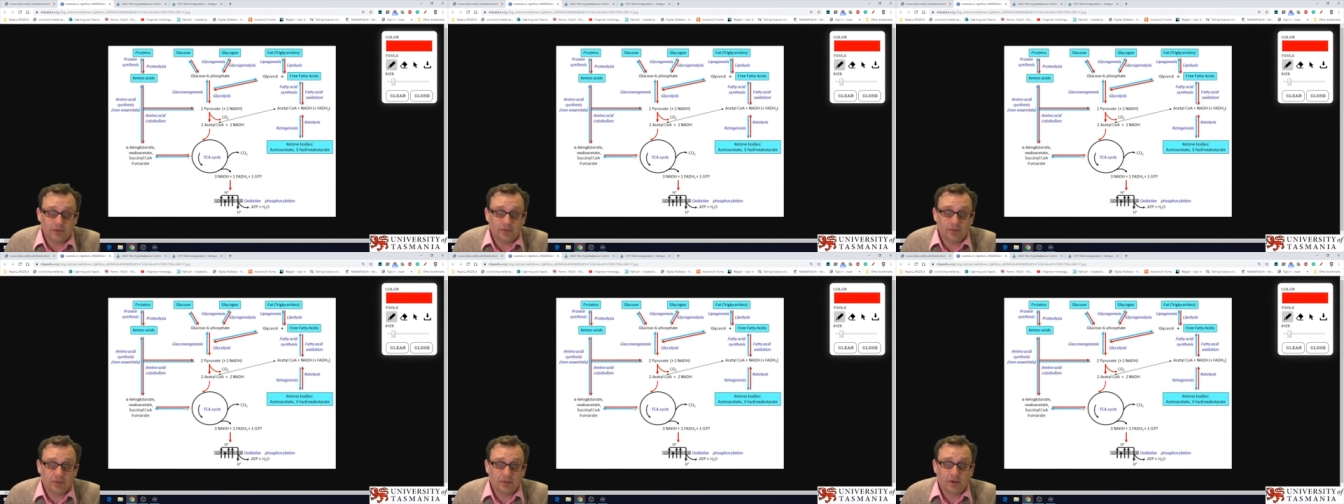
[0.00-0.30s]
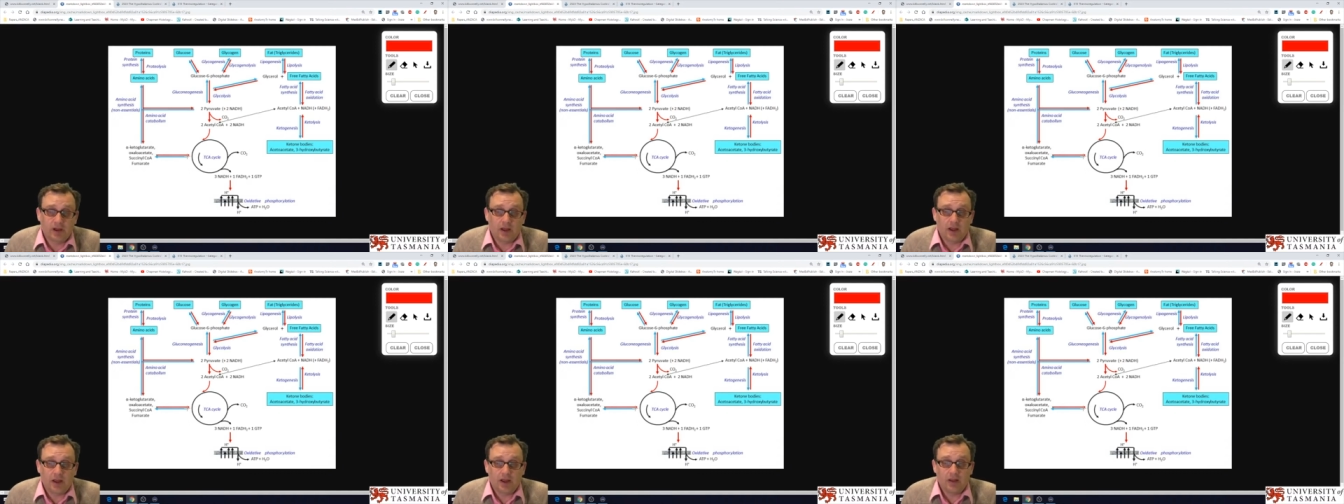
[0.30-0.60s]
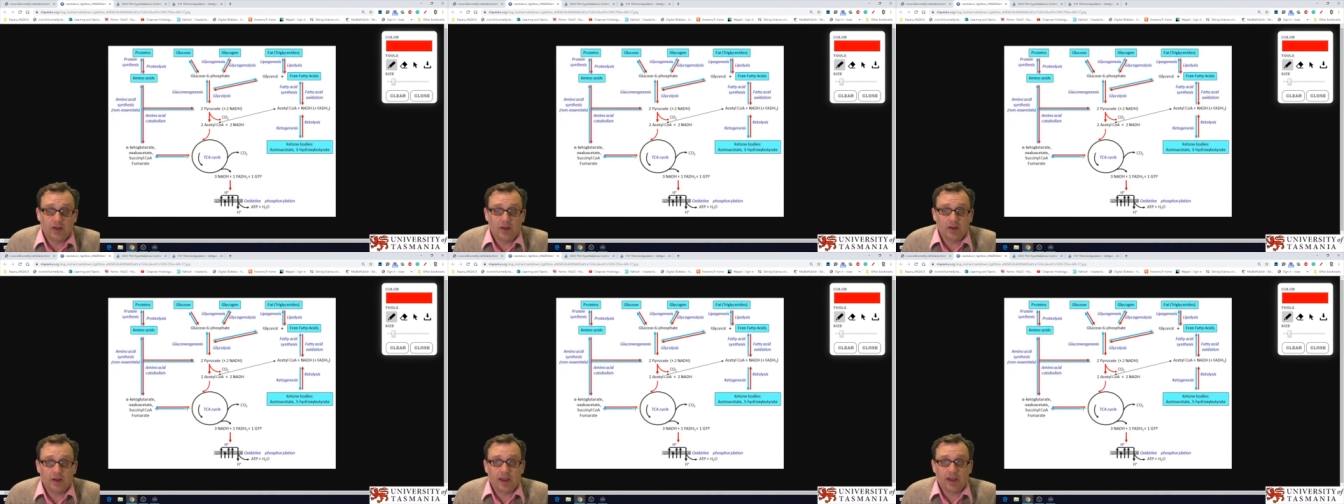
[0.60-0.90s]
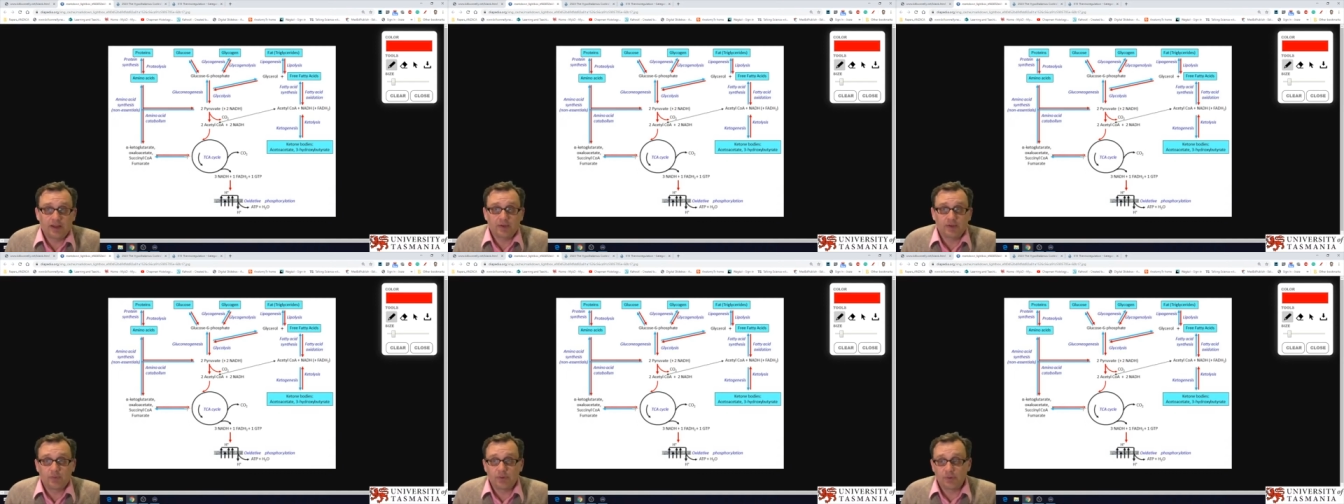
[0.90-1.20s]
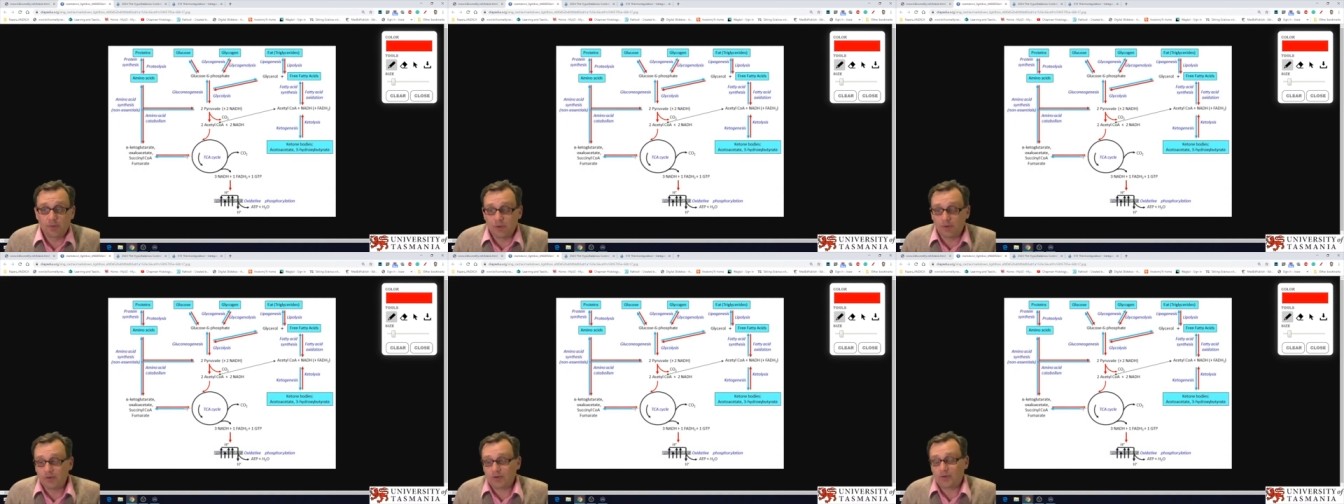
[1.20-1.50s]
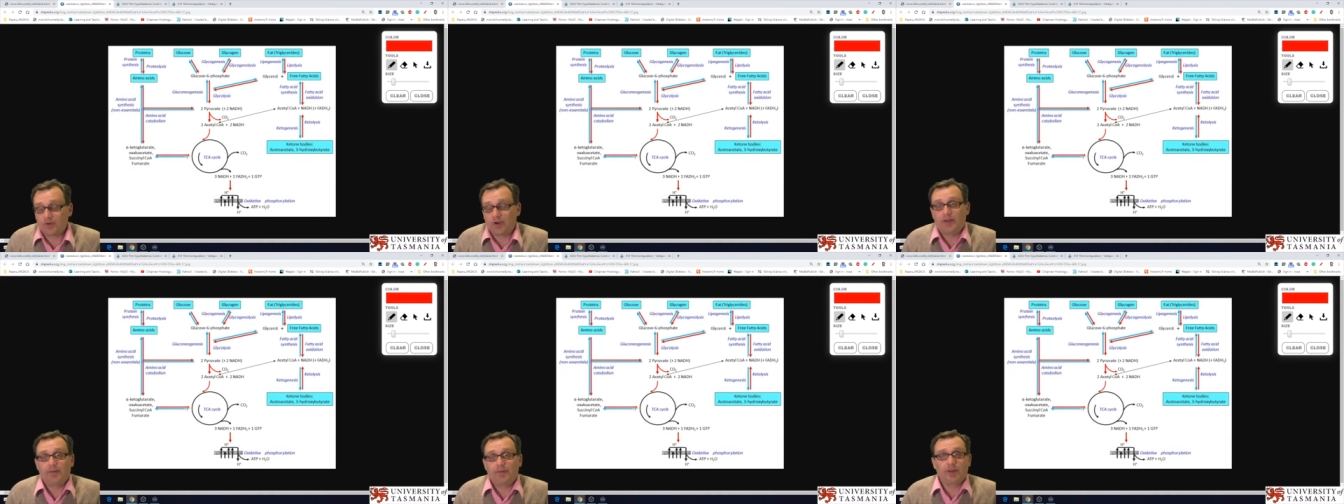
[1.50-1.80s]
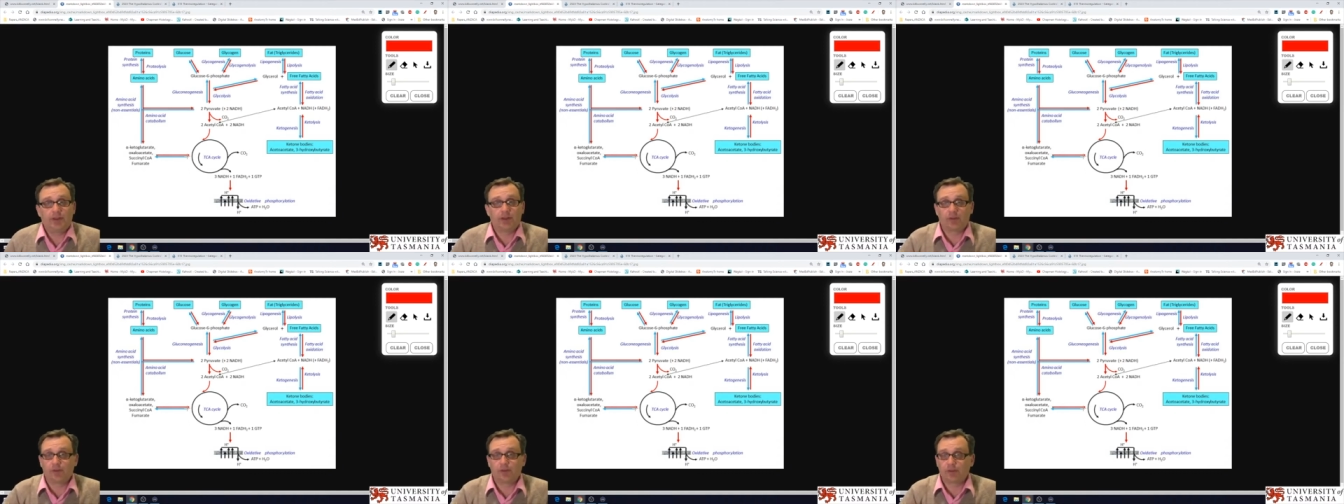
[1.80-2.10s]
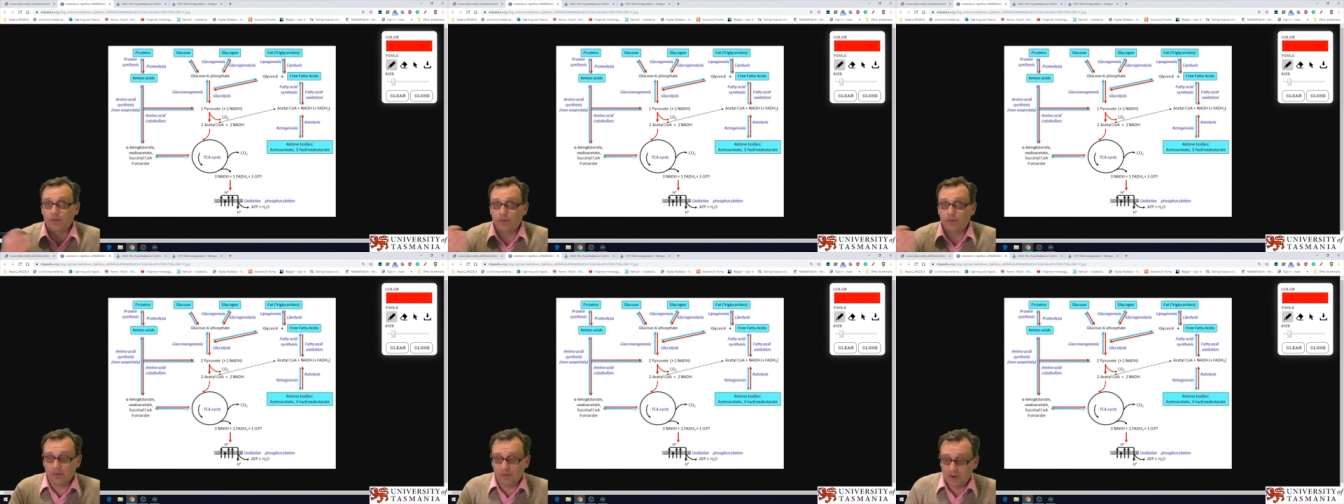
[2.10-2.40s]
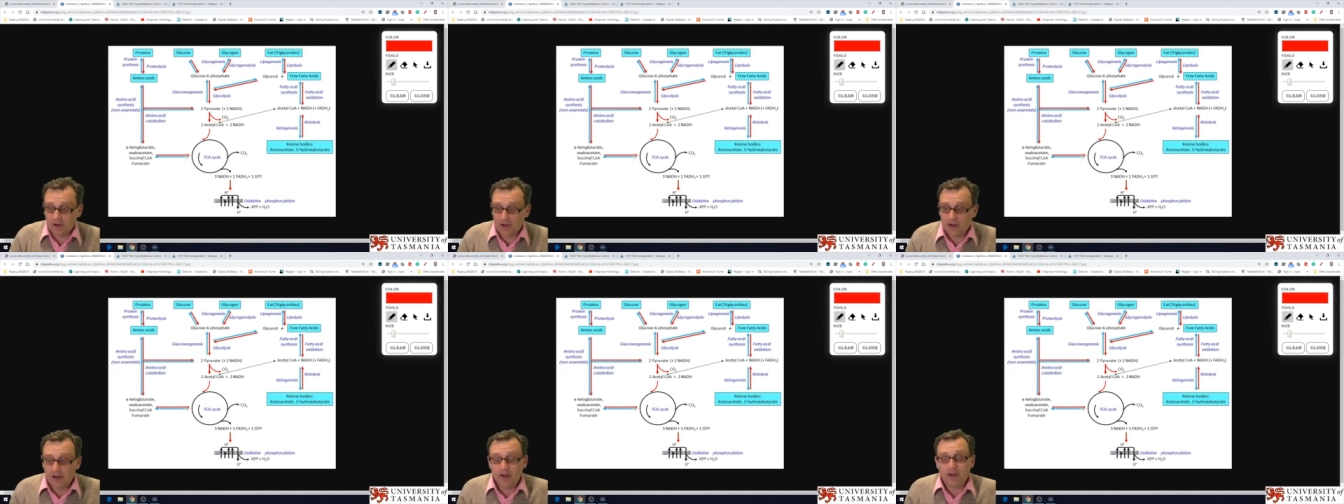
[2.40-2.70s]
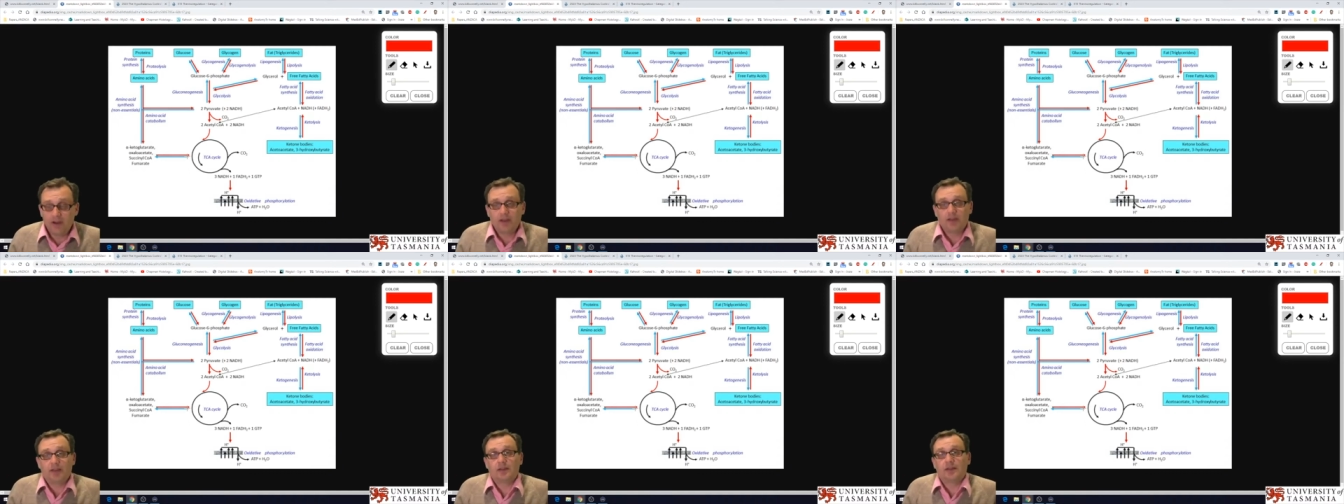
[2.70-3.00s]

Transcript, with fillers: You know, uh, as we were traveling through